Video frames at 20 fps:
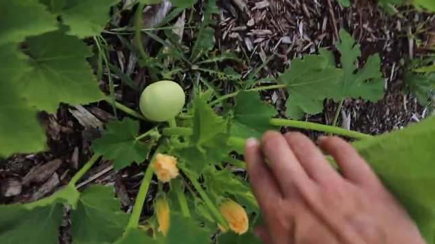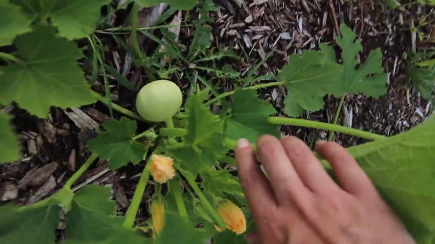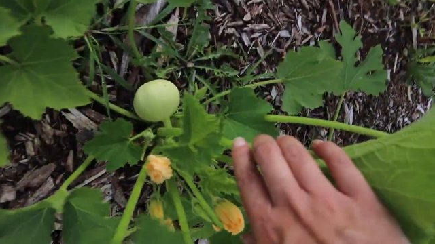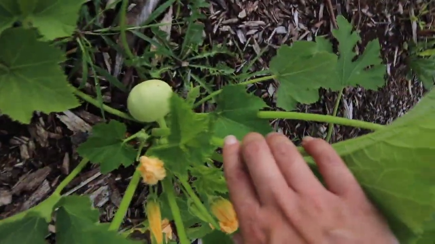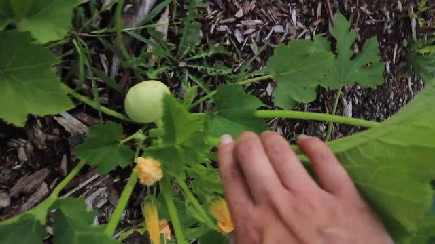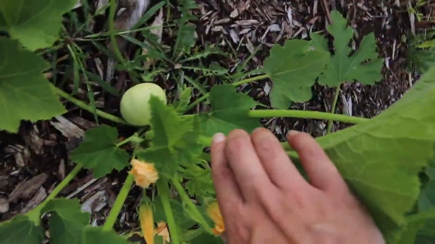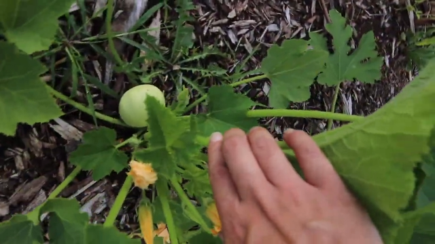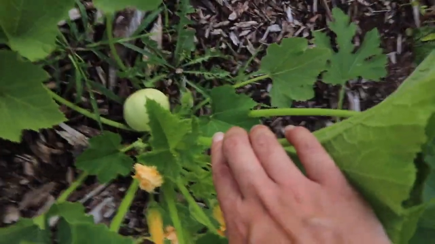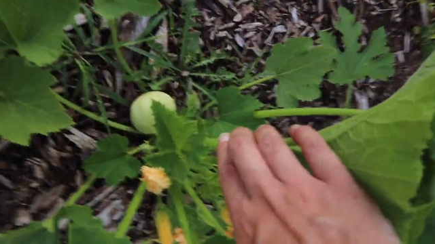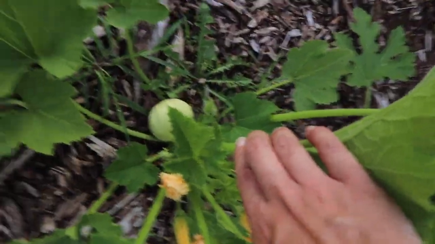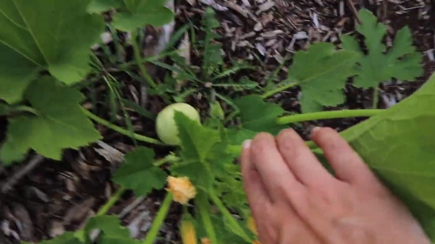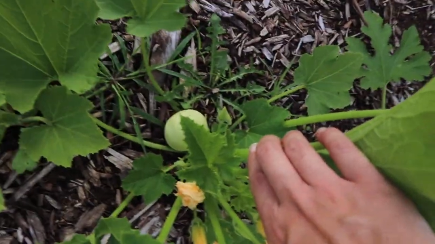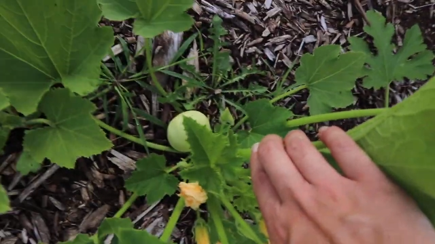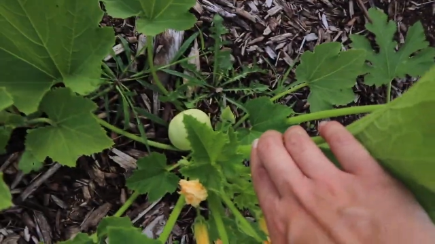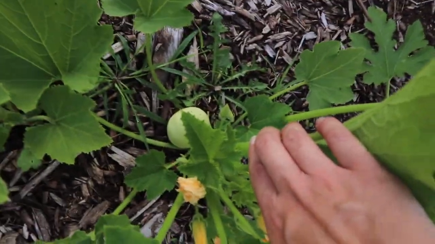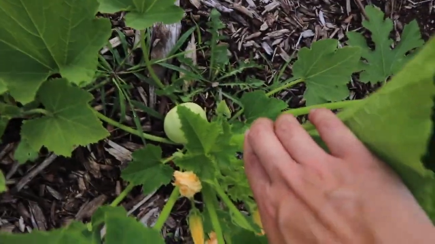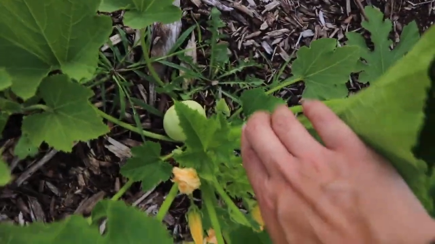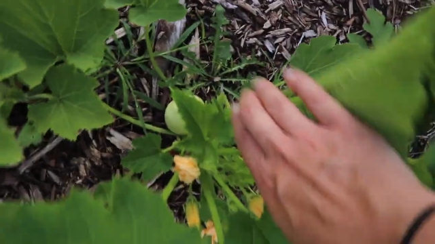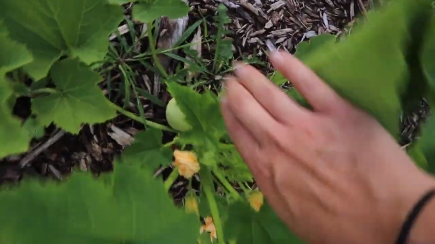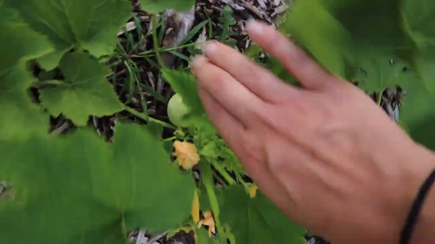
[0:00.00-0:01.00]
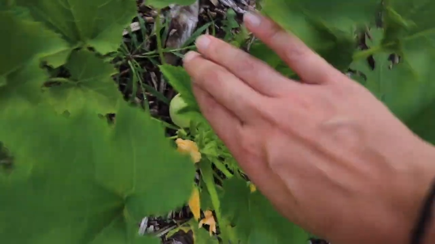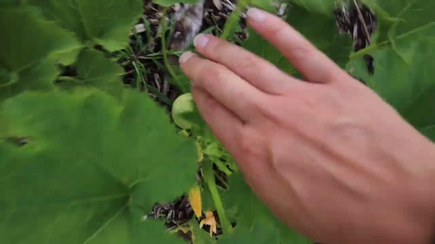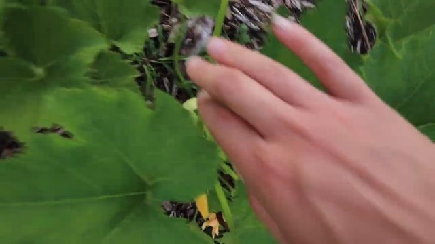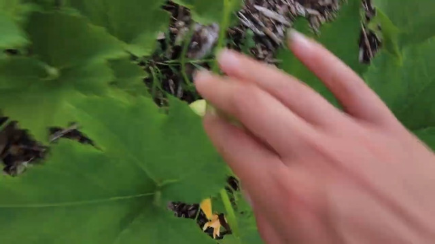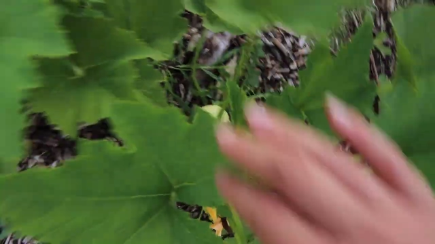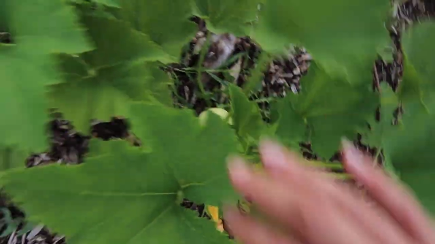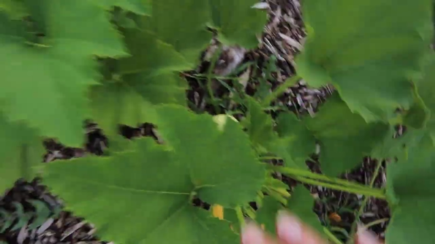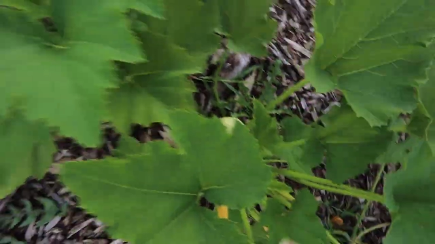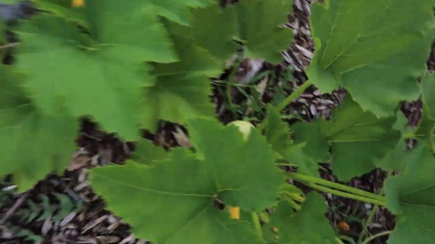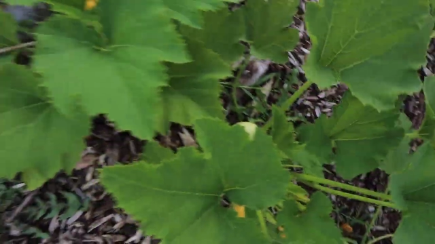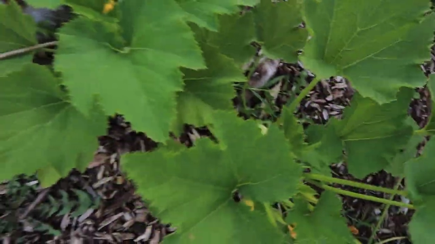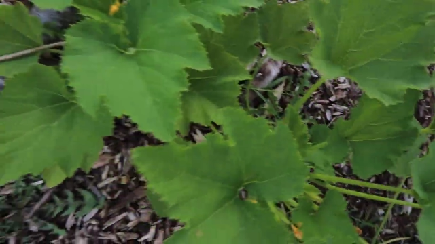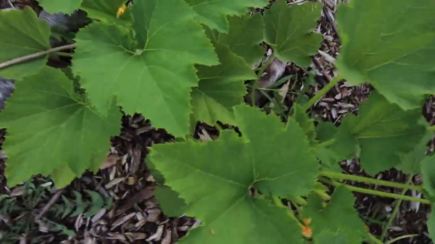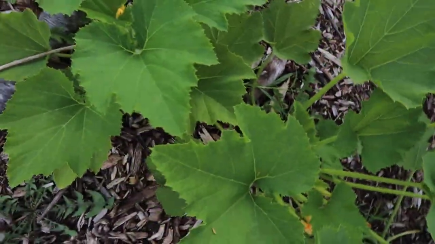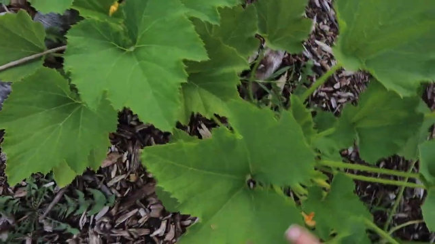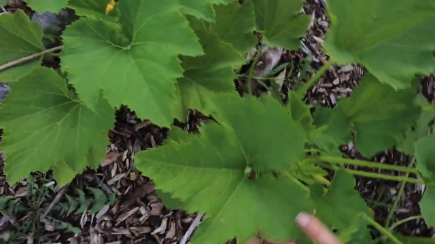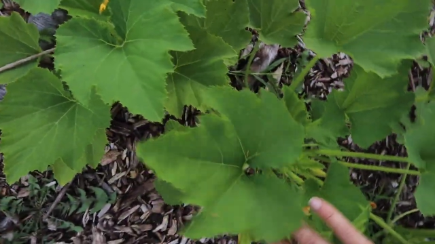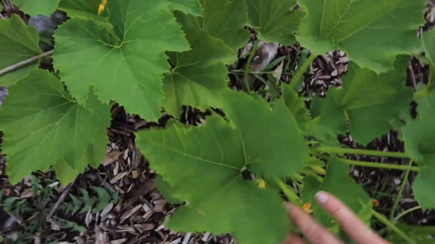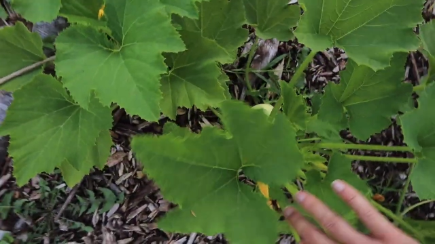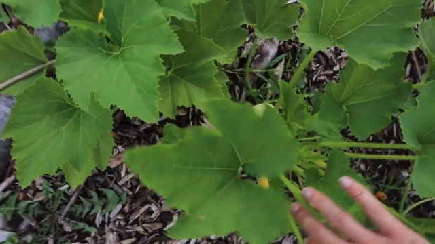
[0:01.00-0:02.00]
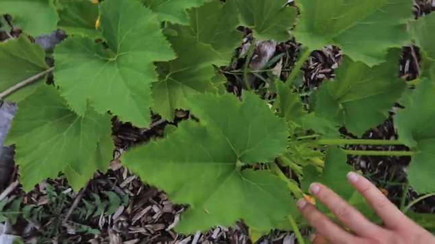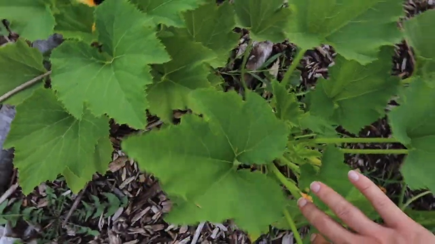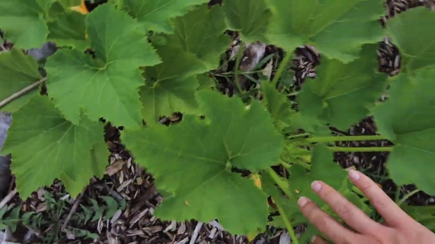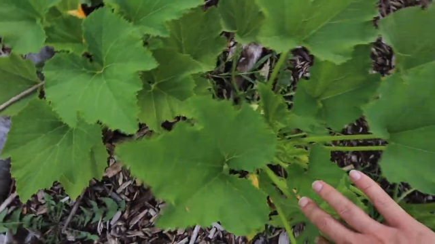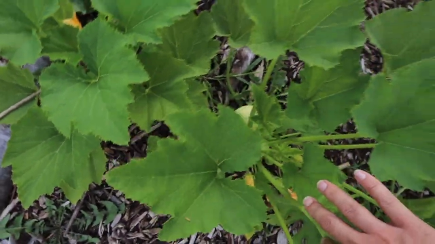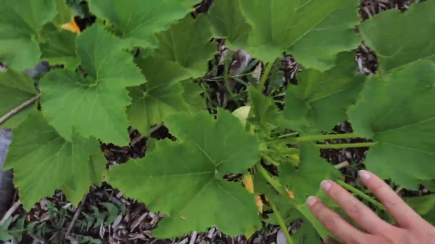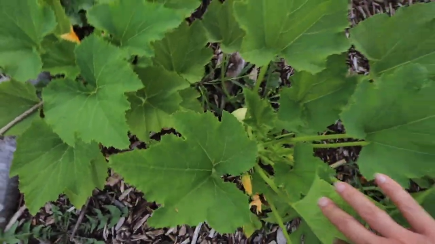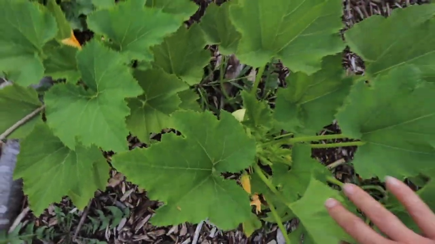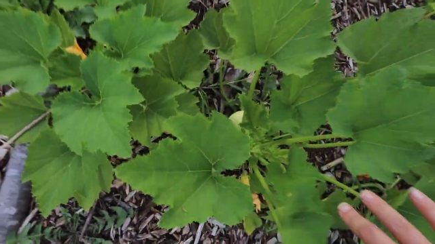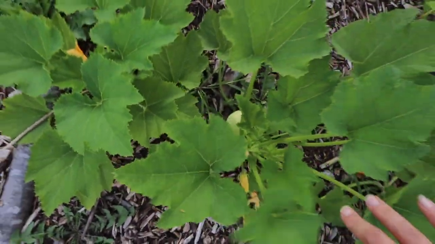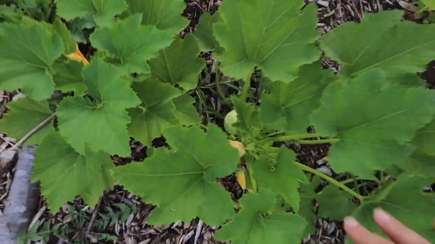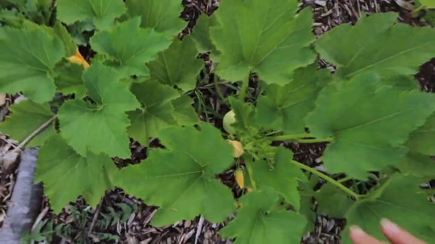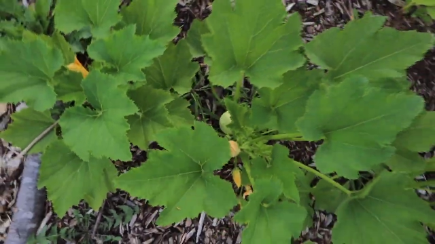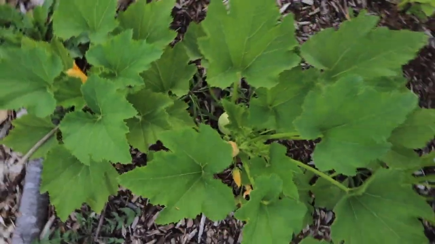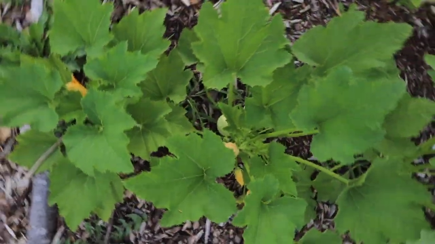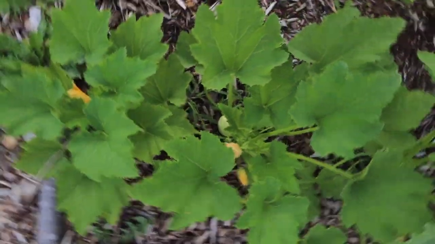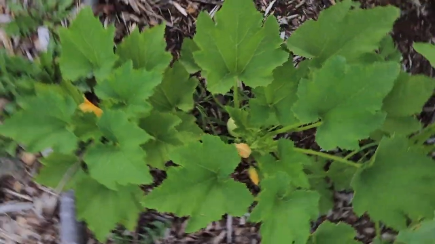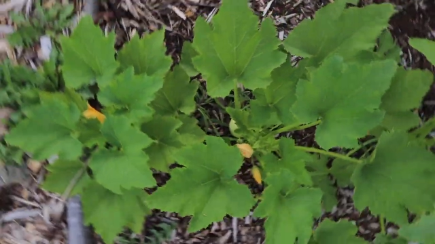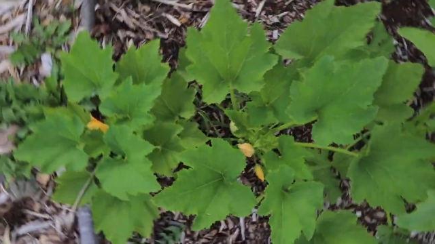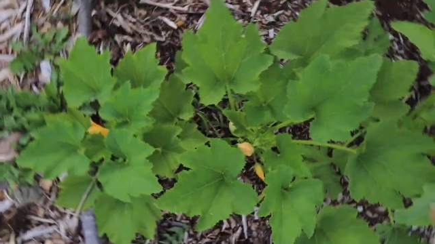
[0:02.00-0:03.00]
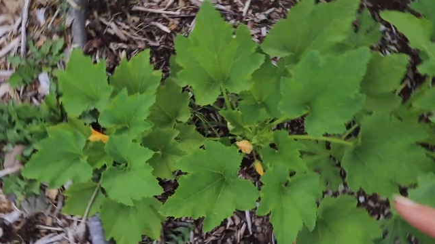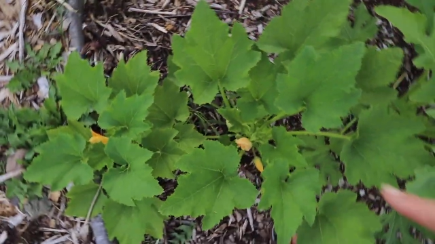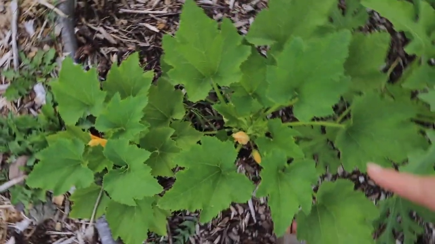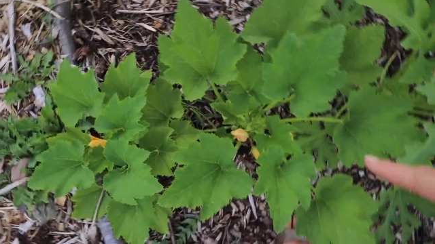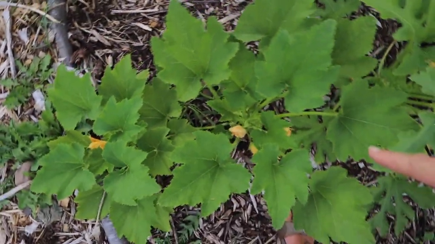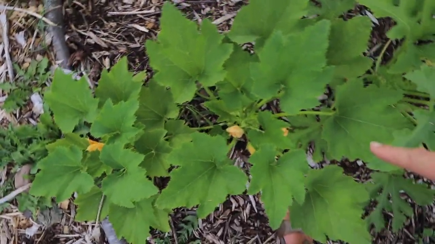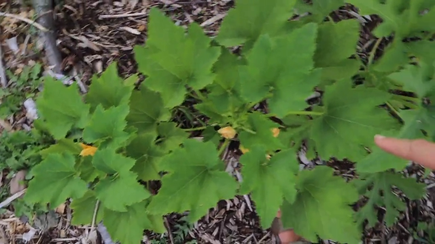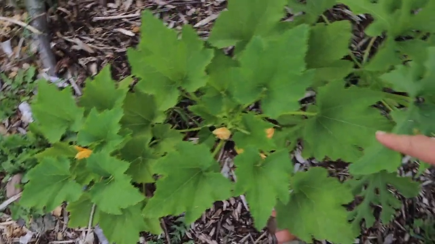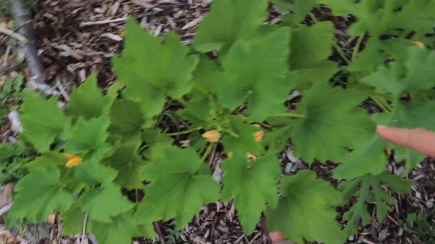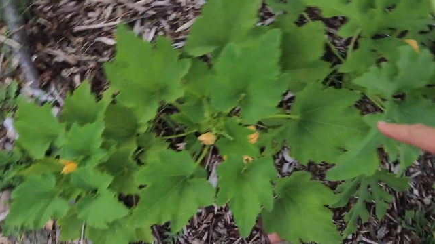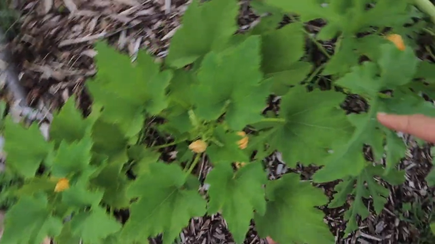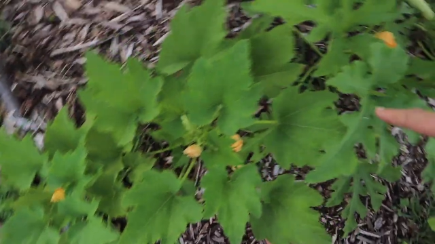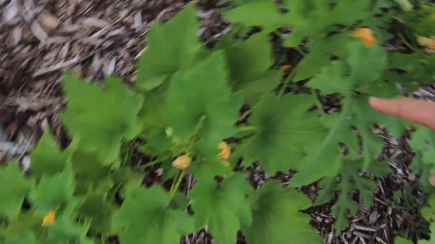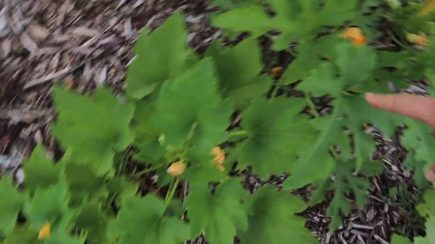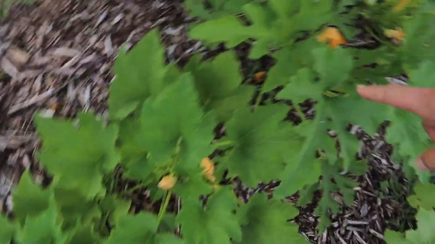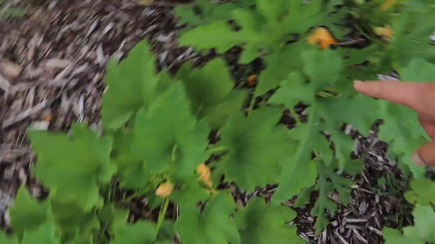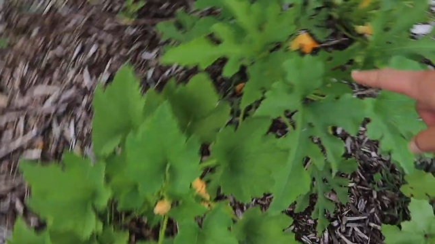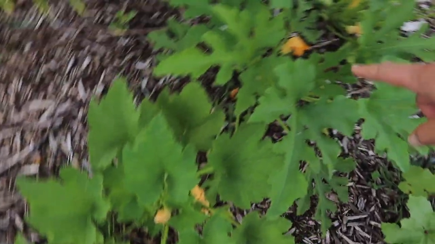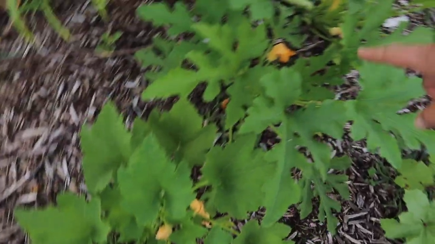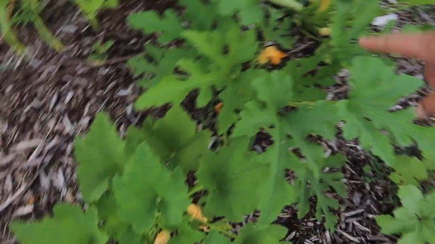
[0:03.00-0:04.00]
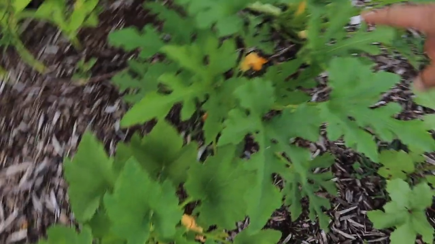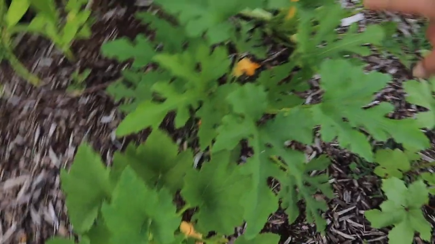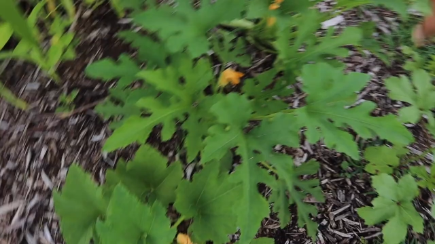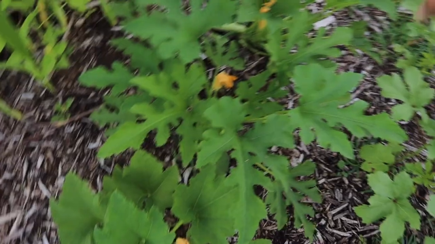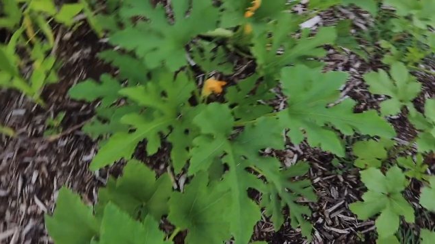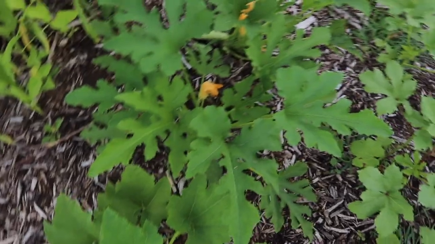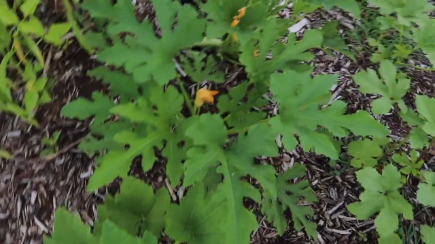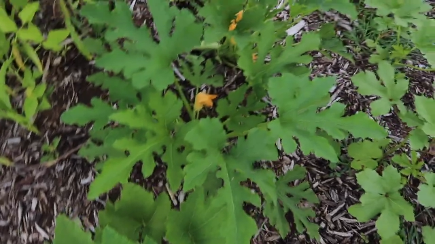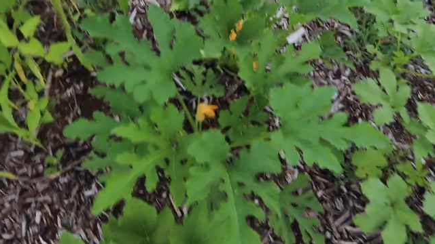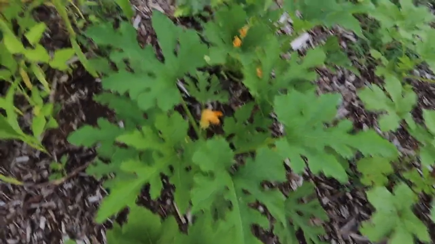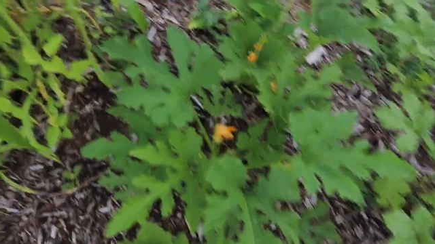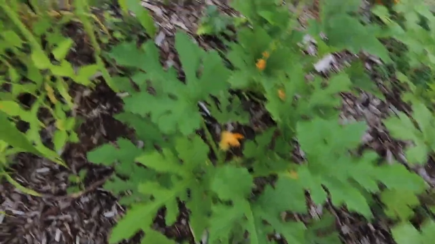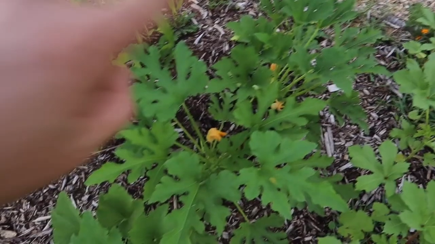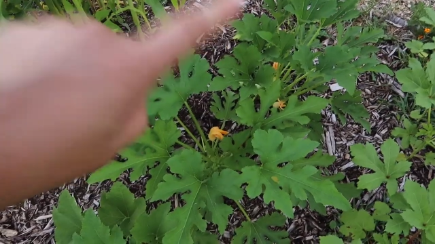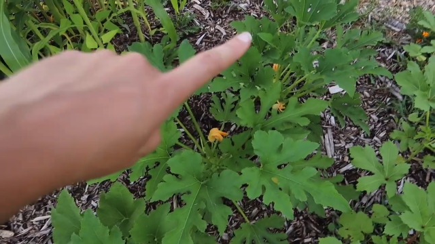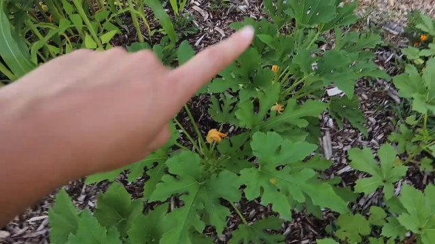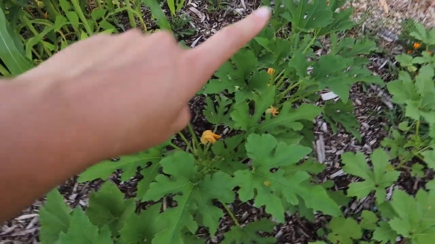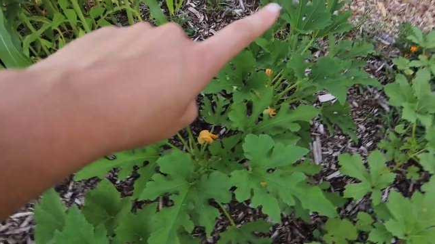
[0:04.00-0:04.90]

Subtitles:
Nobody's mouth can be seen.